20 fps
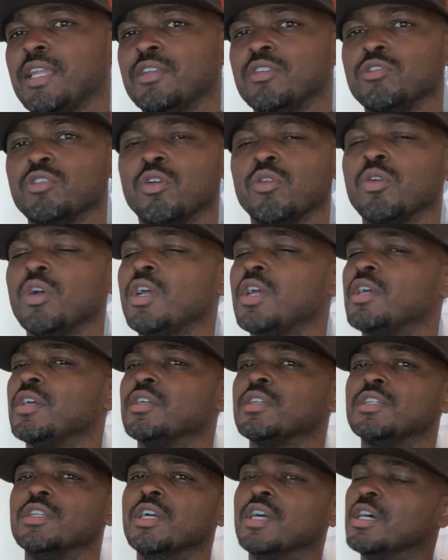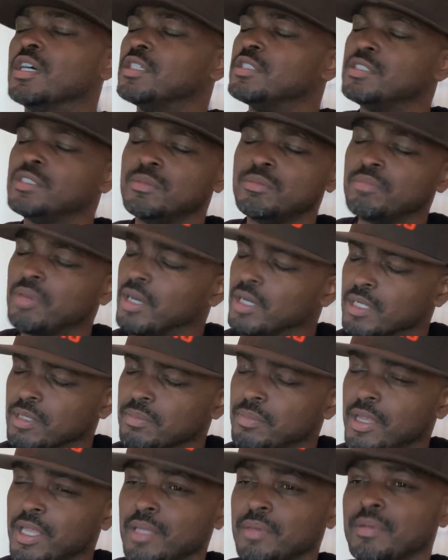you know, guns and butter,
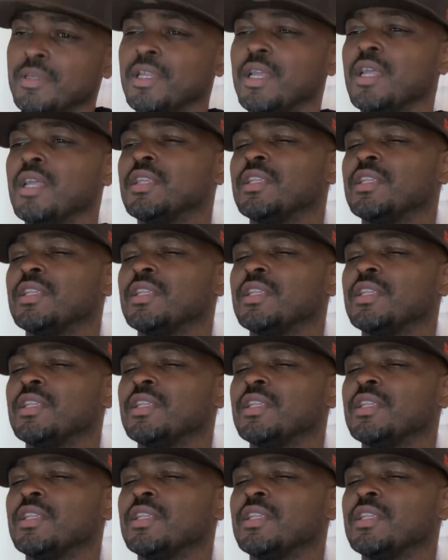baby.